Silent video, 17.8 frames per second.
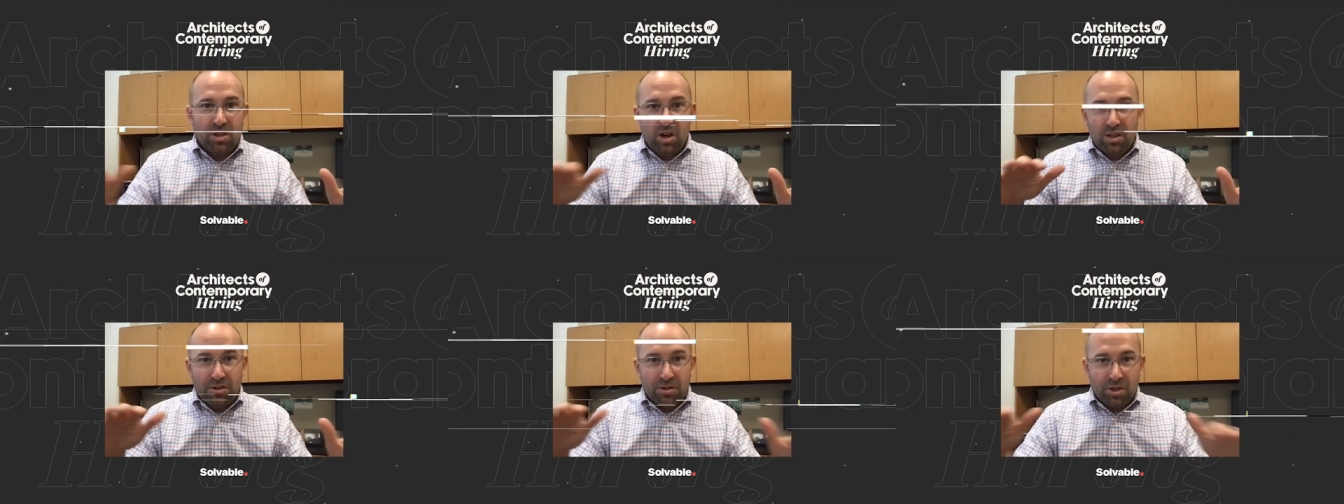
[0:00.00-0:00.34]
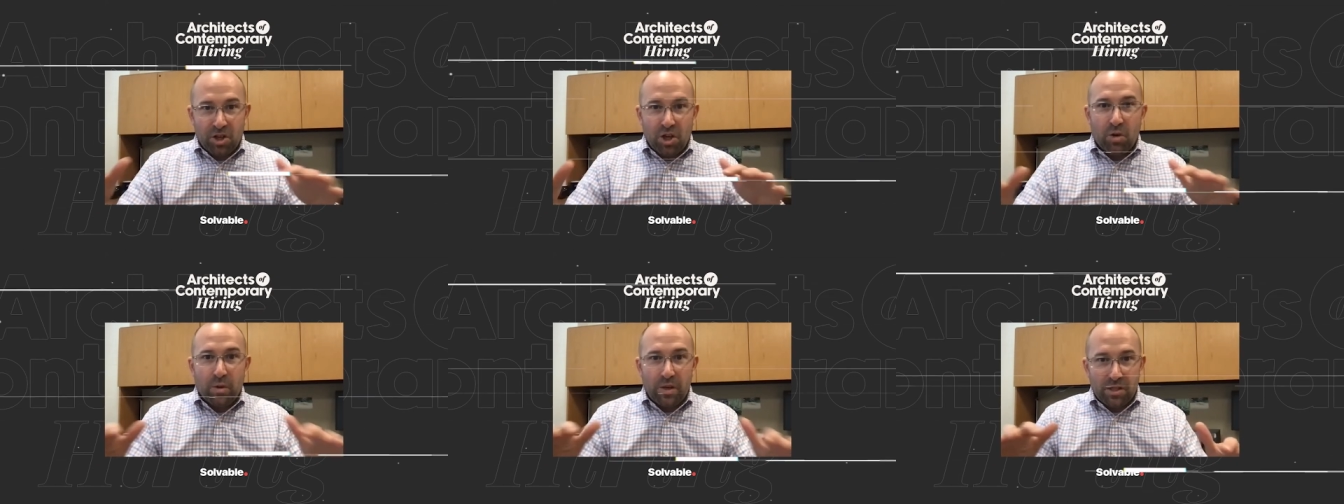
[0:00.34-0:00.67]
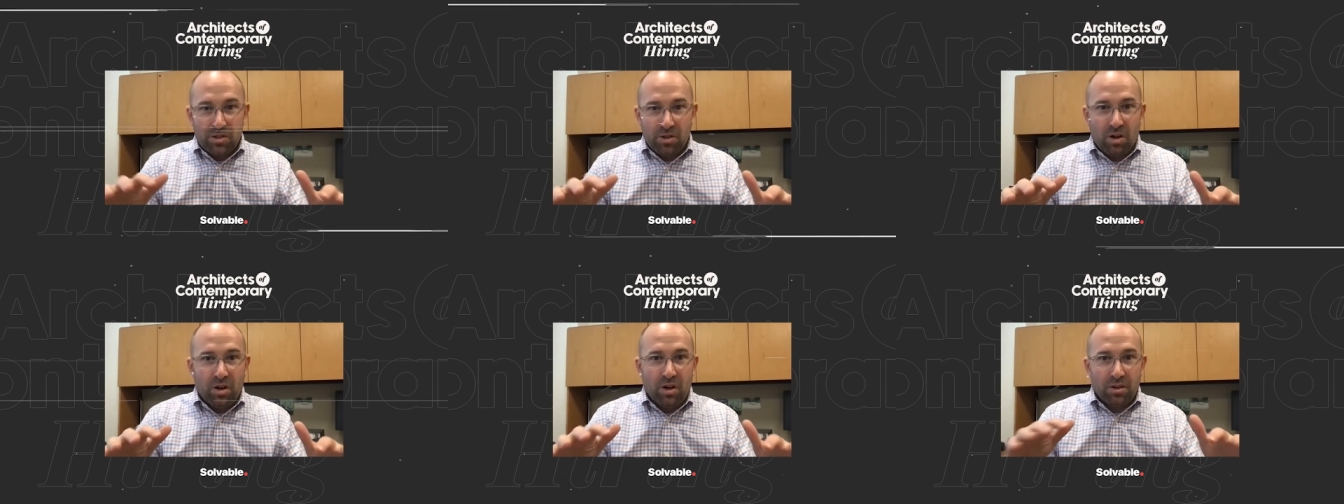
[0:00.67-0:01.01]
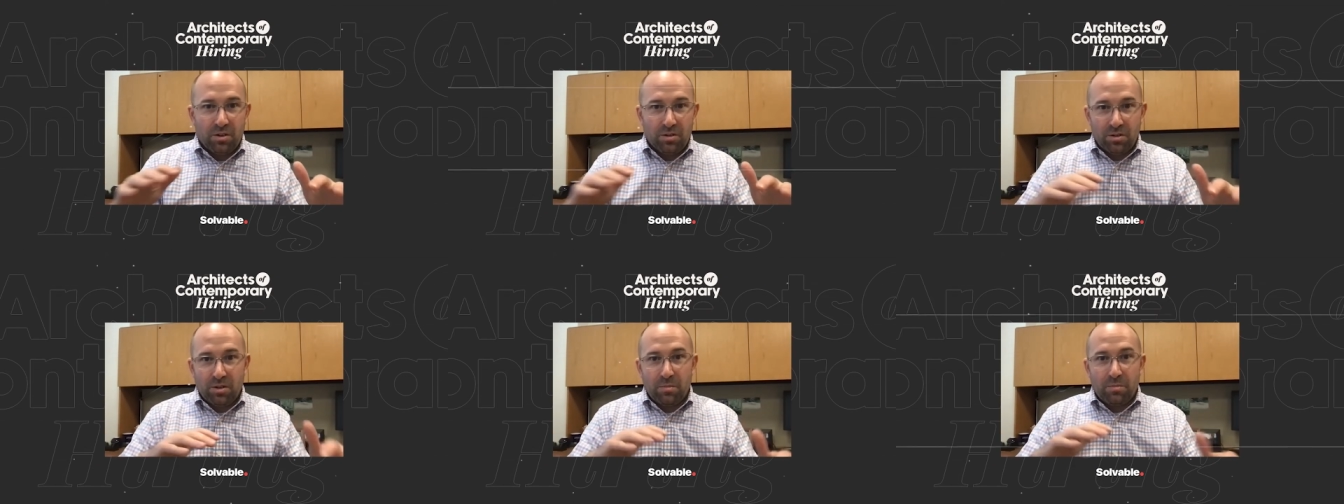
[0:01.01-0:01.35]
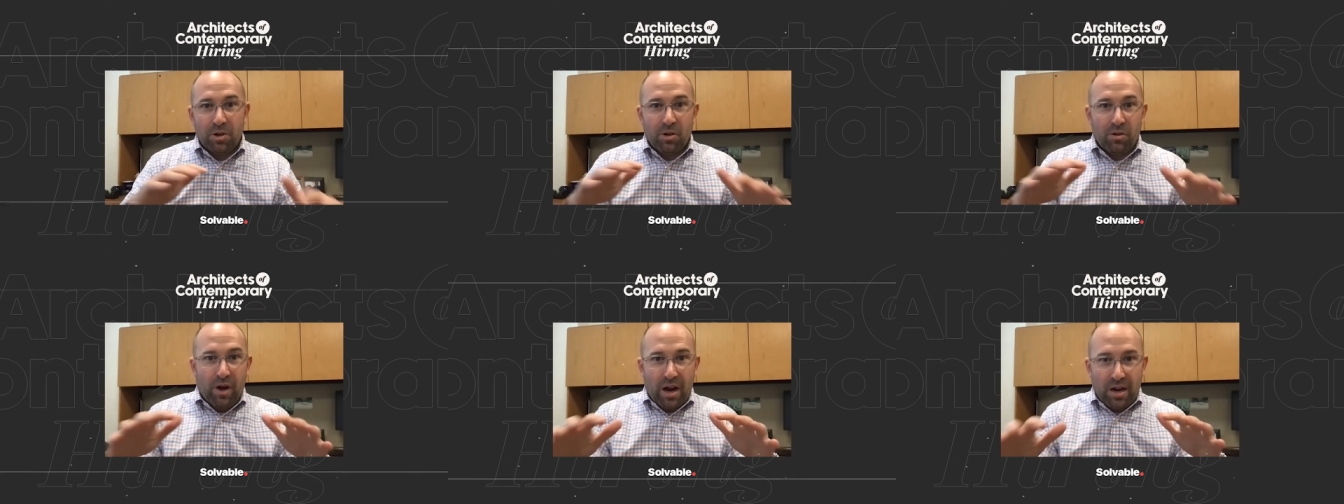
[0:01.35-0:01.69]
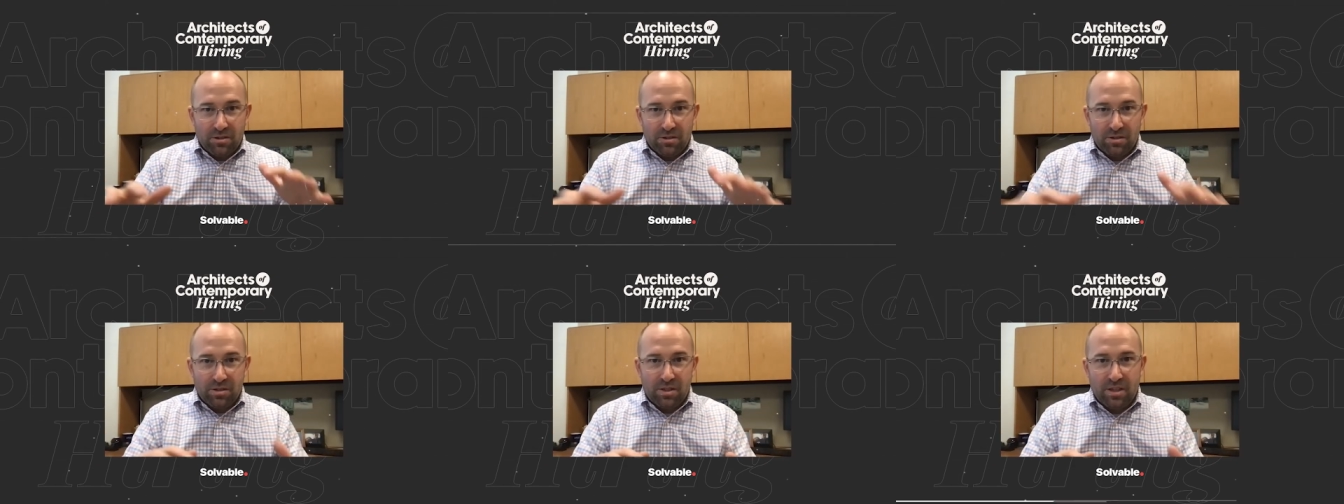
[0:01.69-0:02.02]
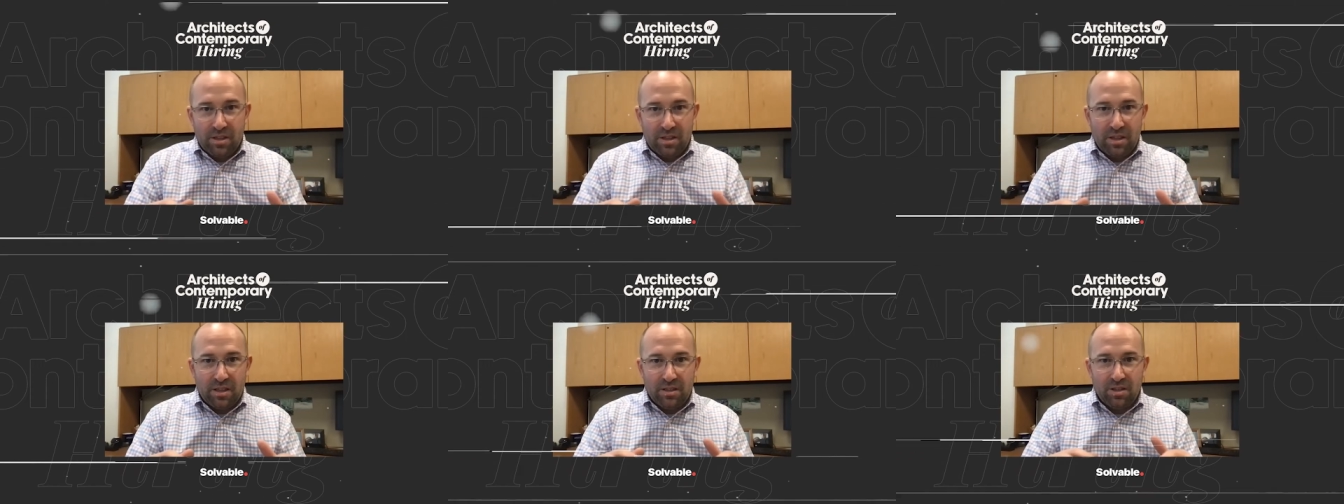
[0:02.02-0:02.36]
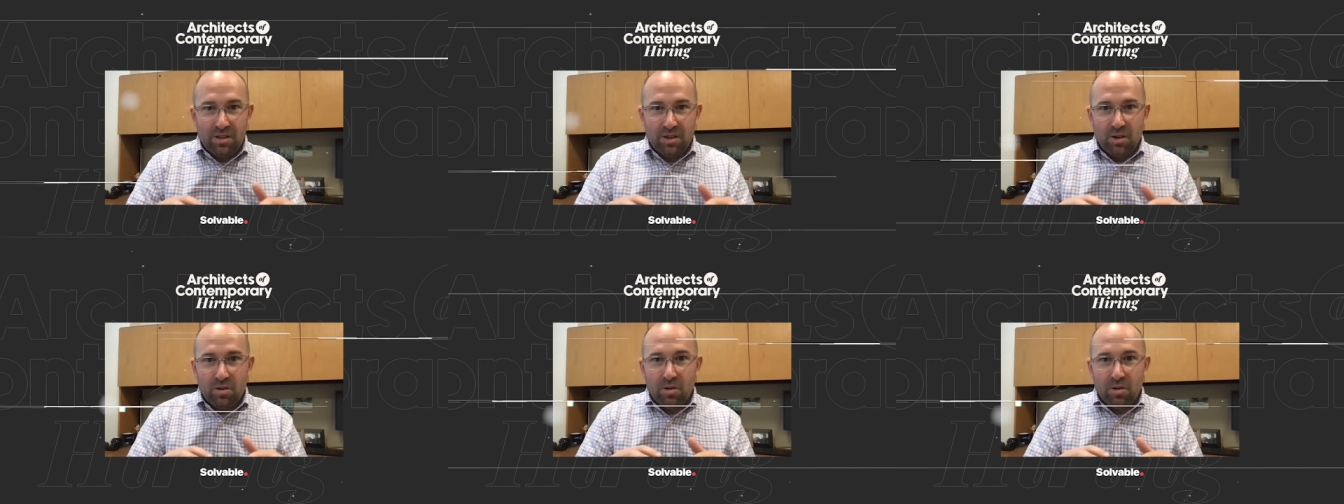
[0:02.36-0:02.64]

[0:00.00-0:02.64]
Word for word: other goings on or the bureaucracy that,